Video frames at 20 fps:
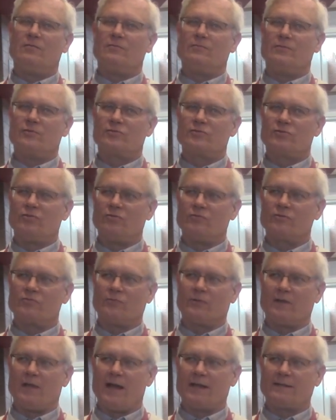the students
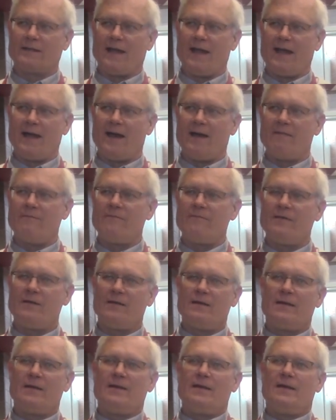would like to have,
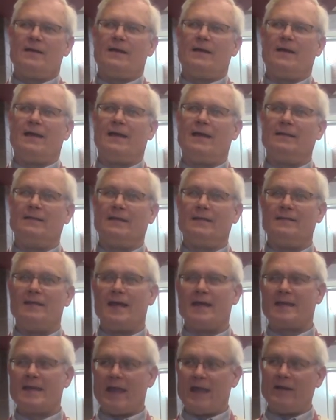and then they
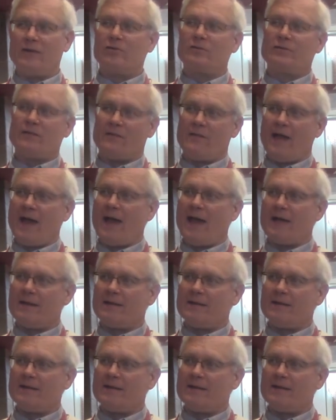cater to that.